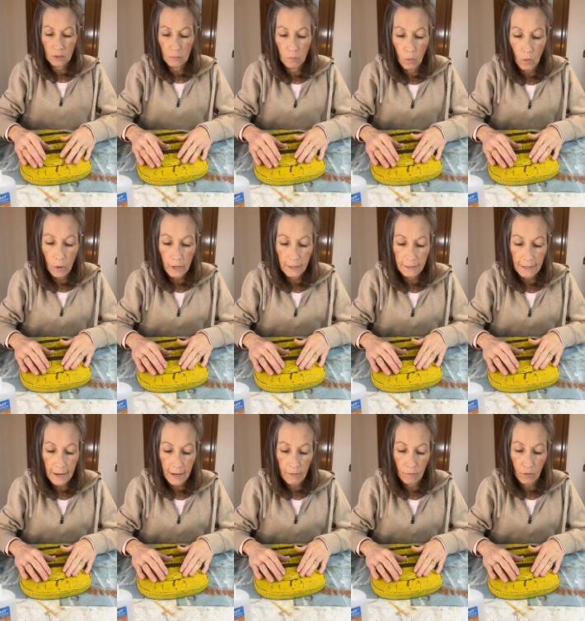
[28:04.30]
it's more
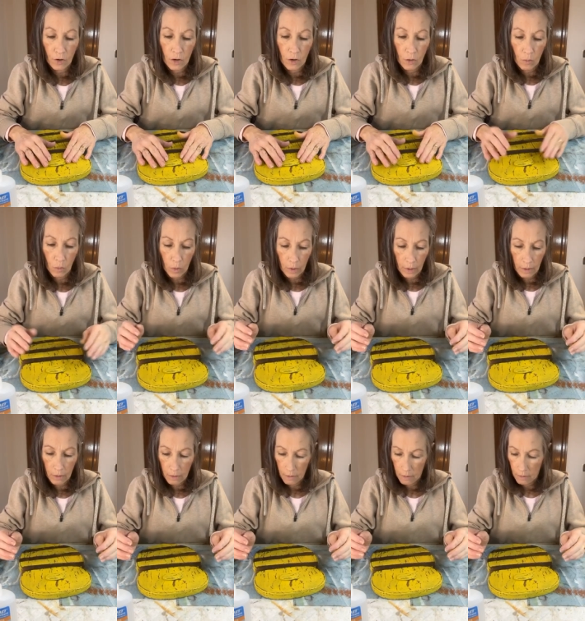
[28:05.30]
designed for your
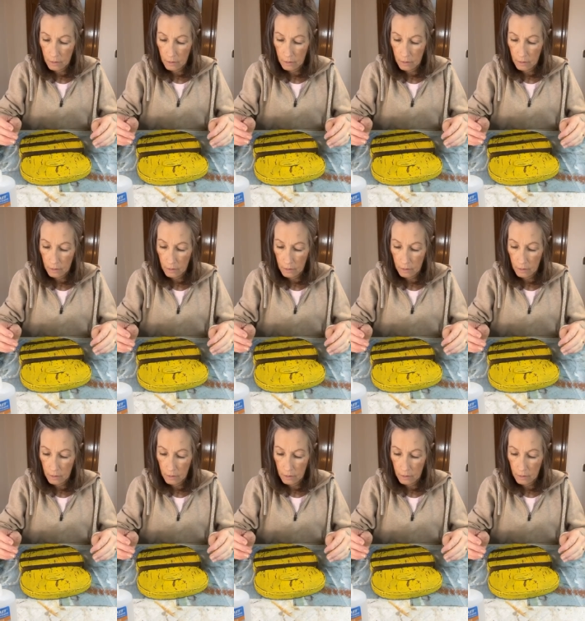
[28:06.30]
wood